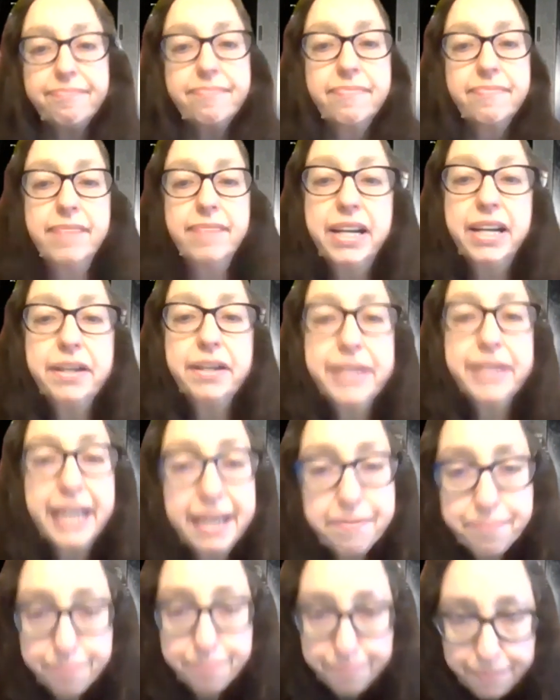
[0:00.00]
But okay,
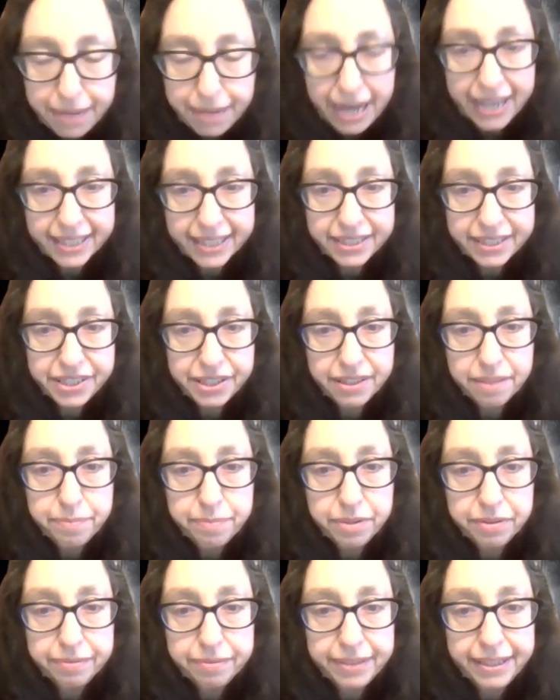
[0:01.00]
back to the
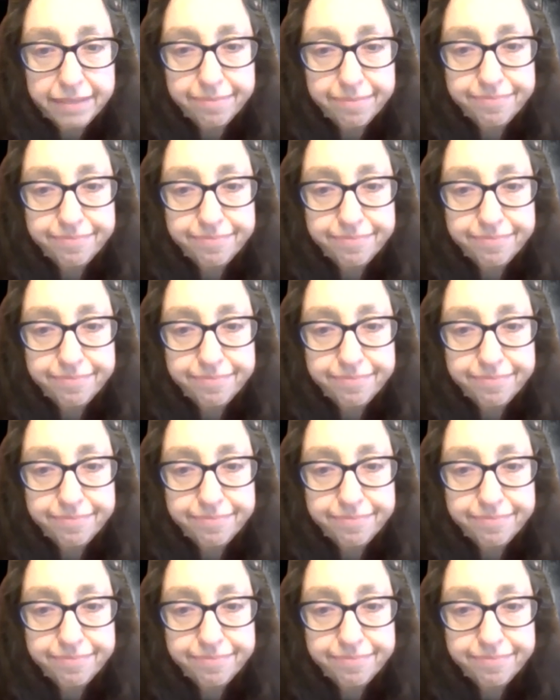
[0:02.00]
movie.